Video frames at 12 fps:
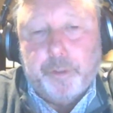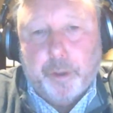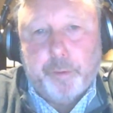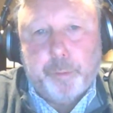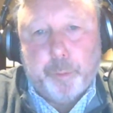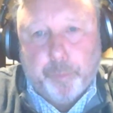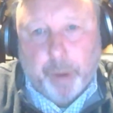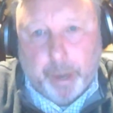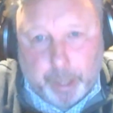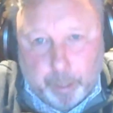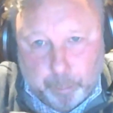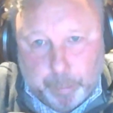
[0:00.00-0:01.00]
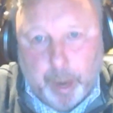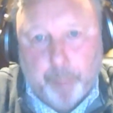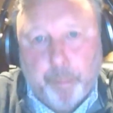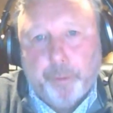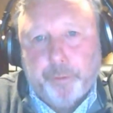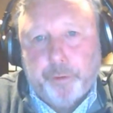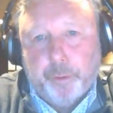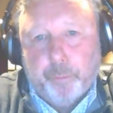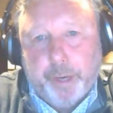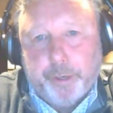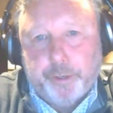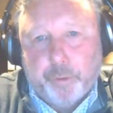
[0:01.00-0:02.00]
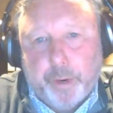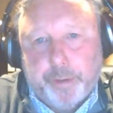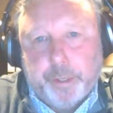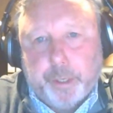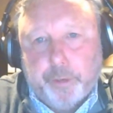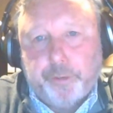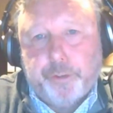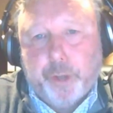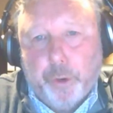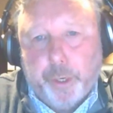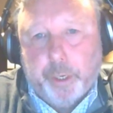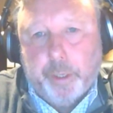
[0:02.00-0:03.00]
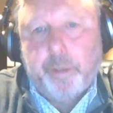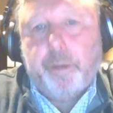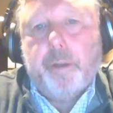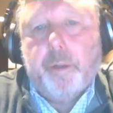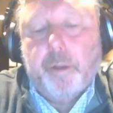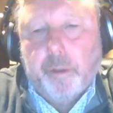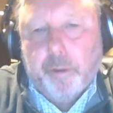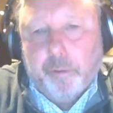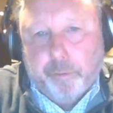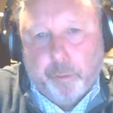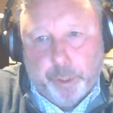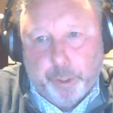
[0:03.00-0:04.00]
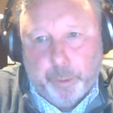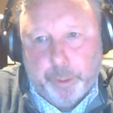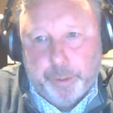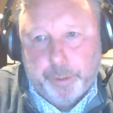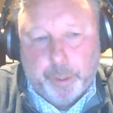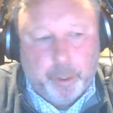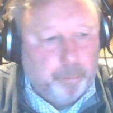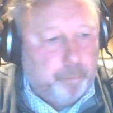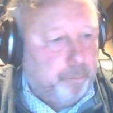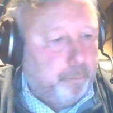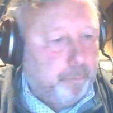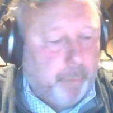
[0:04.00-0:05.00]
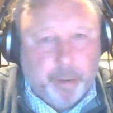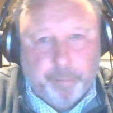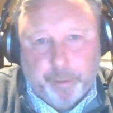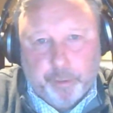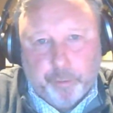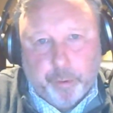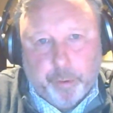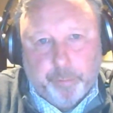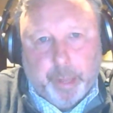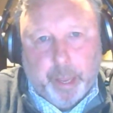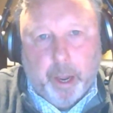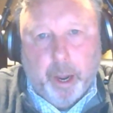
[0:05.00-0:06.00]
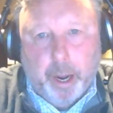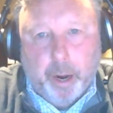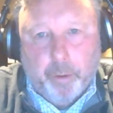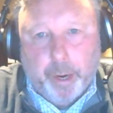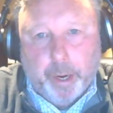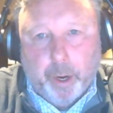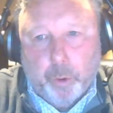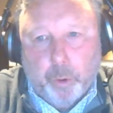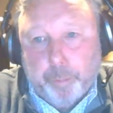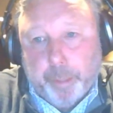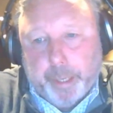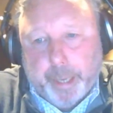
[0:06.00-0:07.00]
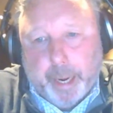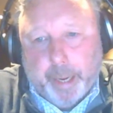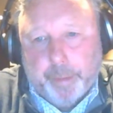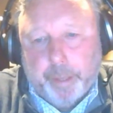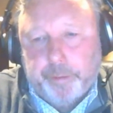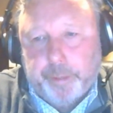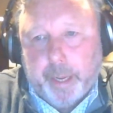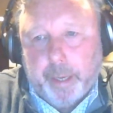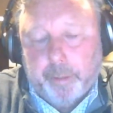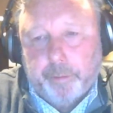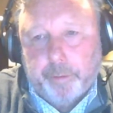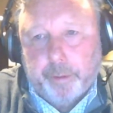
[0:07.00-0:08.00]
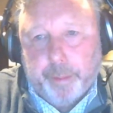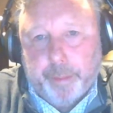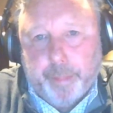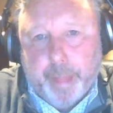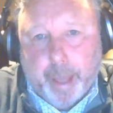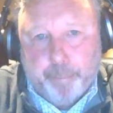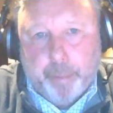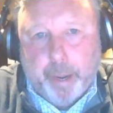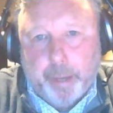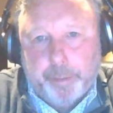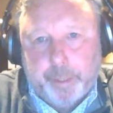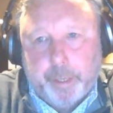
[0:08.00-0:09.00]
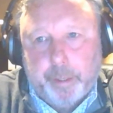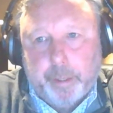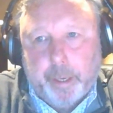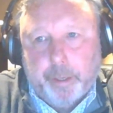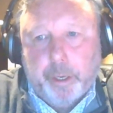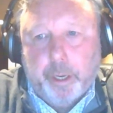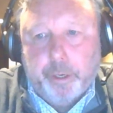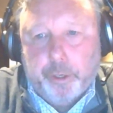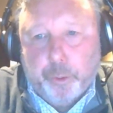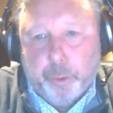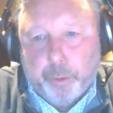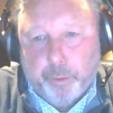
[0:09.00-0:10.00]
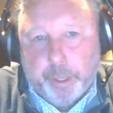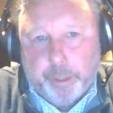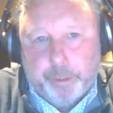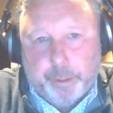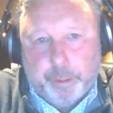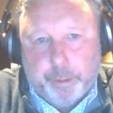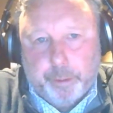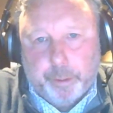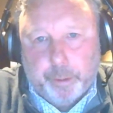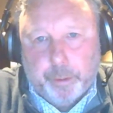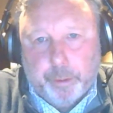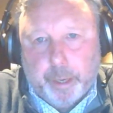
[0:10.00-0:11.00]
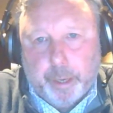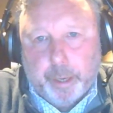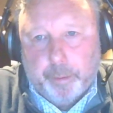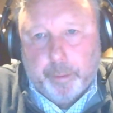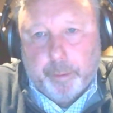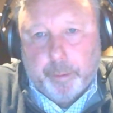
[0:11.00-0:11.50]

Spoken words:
service provider, can come onto the register as the custodian for you as the beneficiary of that IRA holder. But again, that's down to that party and you agreeing to do that.